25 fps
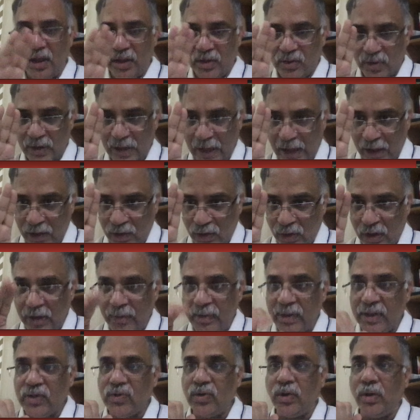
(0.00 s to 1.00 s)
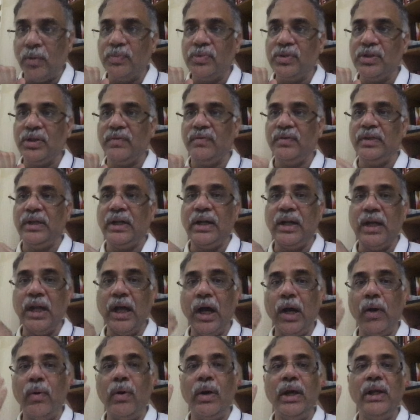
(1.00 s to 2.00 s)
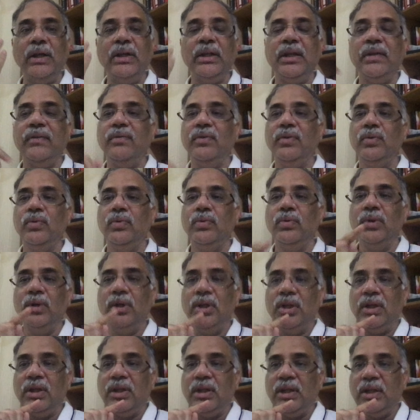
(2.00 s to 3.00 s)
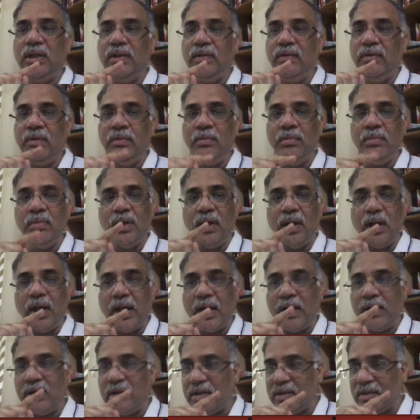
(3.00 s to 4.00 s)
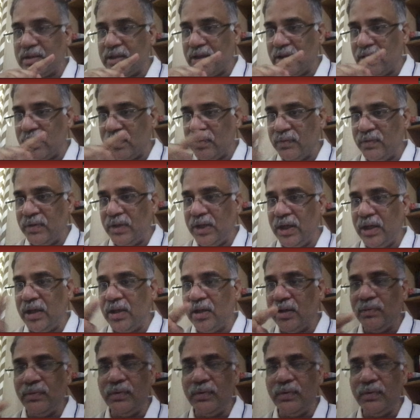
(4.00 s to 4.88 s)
So the algorithm has to observe that. Now I'll give him another set of data,